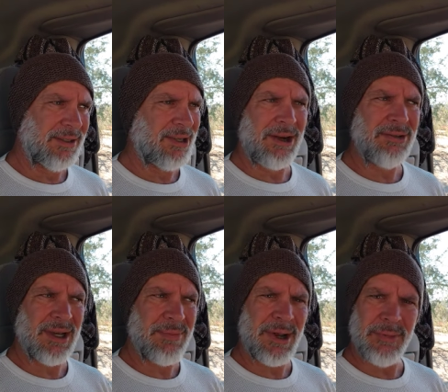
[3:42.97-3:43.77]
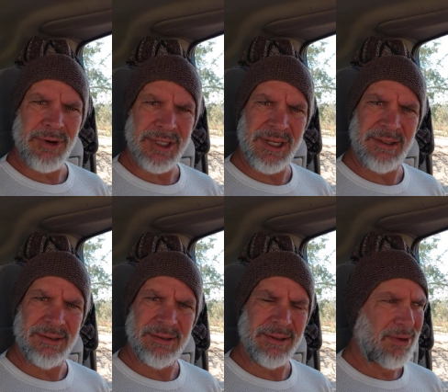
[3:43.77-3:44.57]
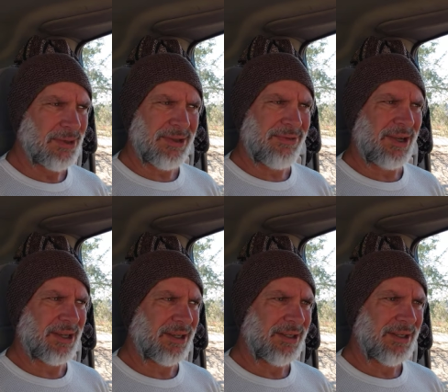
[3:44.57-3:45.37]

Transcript: And they don't talk about abortion either. What the fuck?